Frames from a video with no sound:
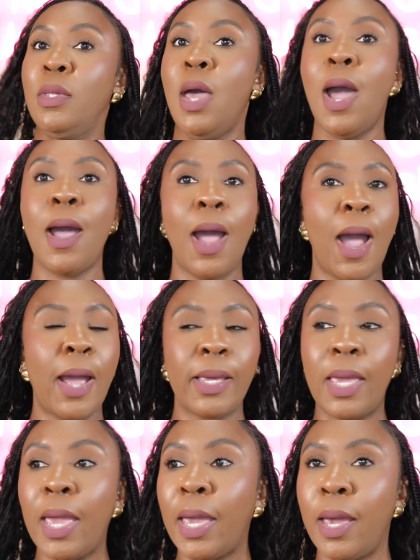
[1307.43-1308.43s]
I
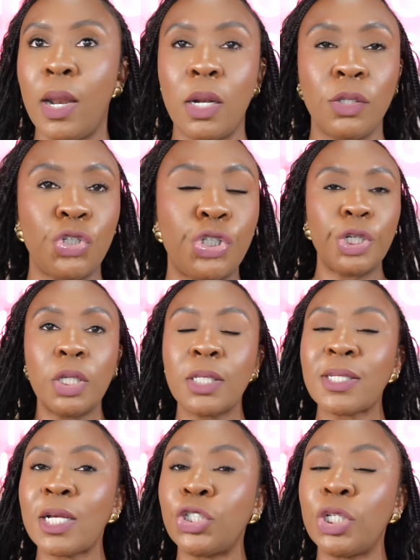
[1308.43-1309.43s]
can't. She
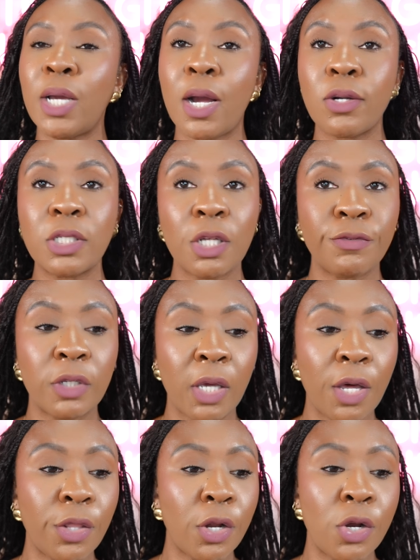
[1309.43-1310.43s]
looks like she got herself
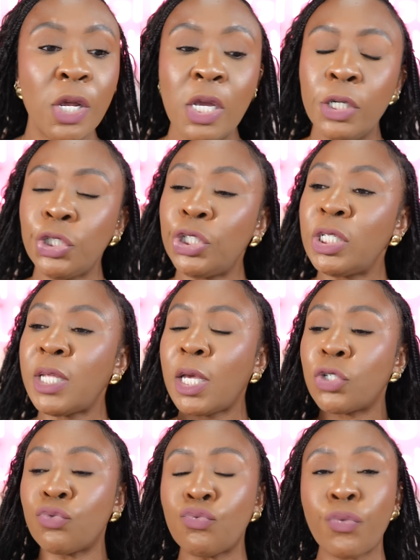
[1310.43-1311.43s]
together. She
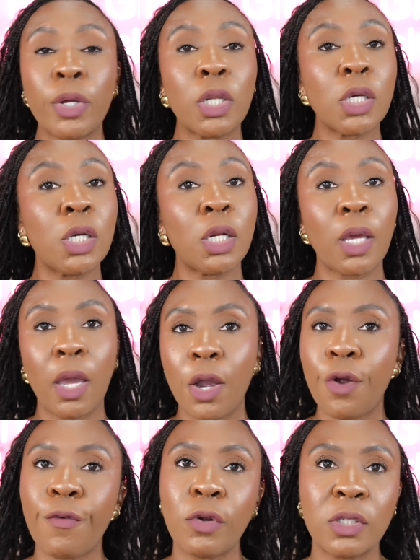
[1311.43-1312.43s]
takes really good
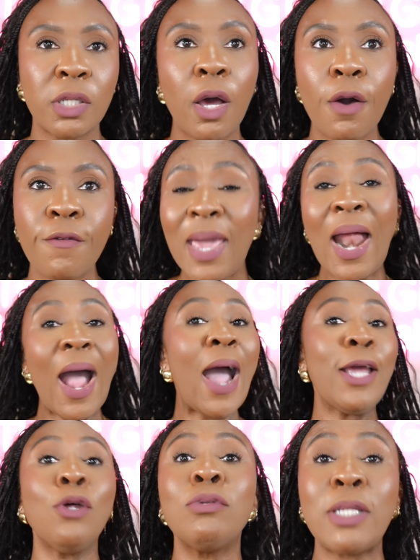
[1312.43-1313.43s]
care of herself and
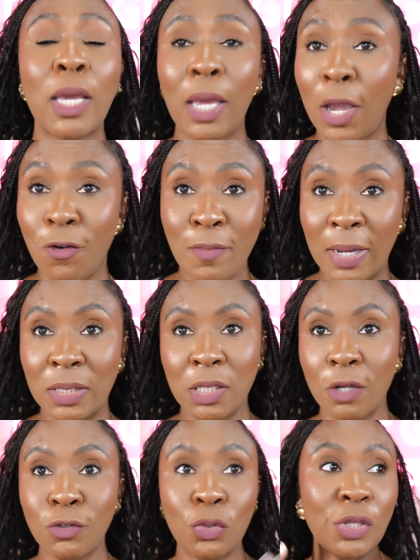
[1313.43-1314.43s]
I don't take care of
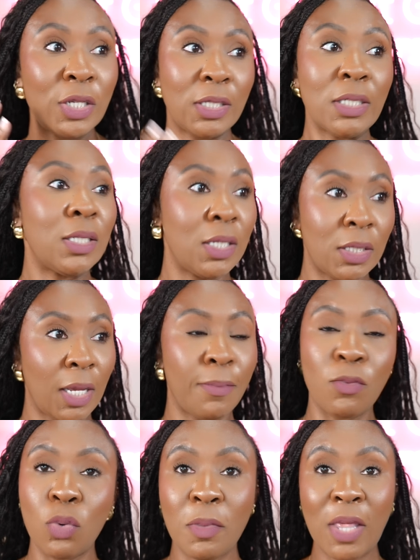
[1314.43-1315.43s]
myself. So this isn't the type
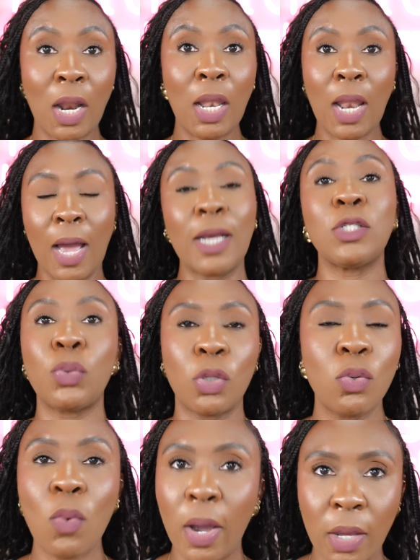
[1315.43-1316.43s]
of woman that aligns with
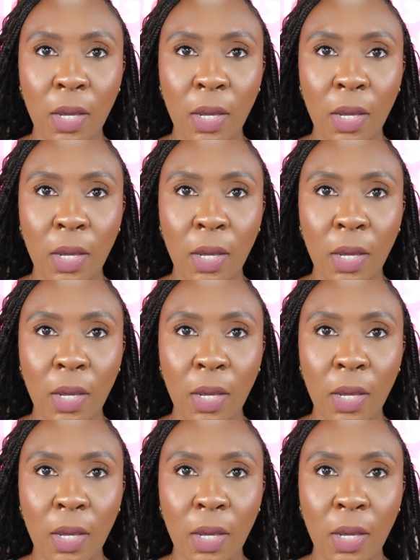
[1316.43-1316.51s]
who I